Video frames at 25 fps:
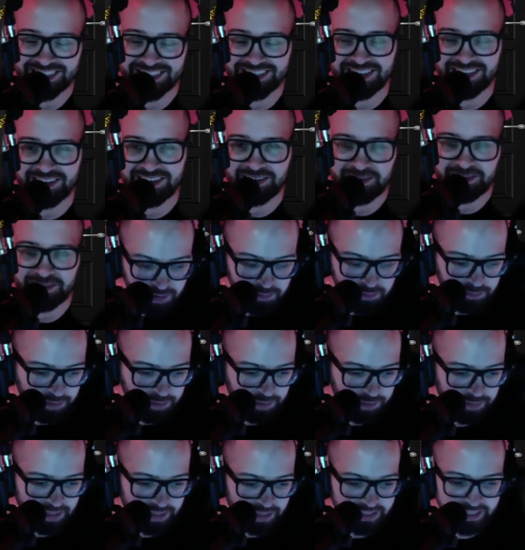
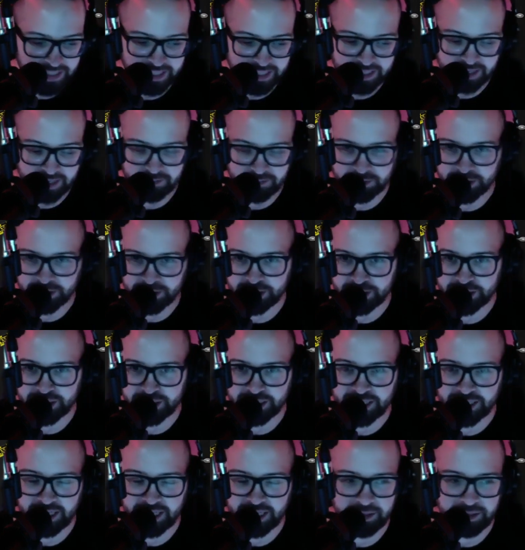But my take on
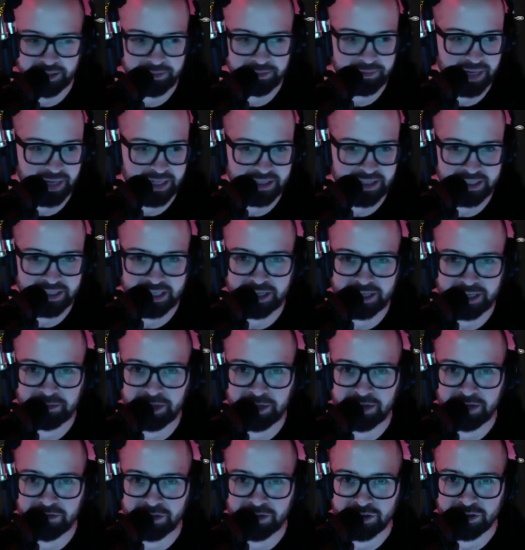religion came at the end of
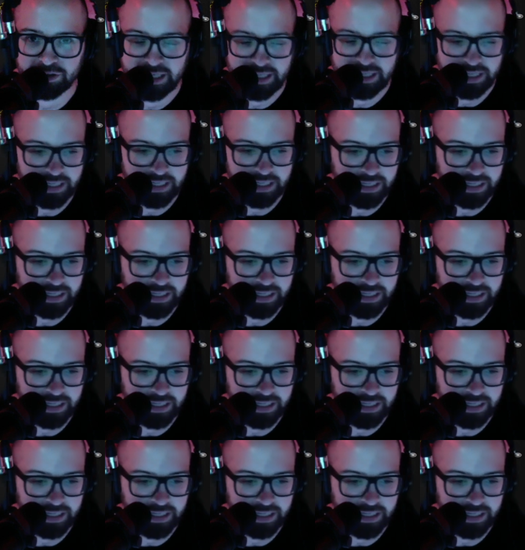my verse,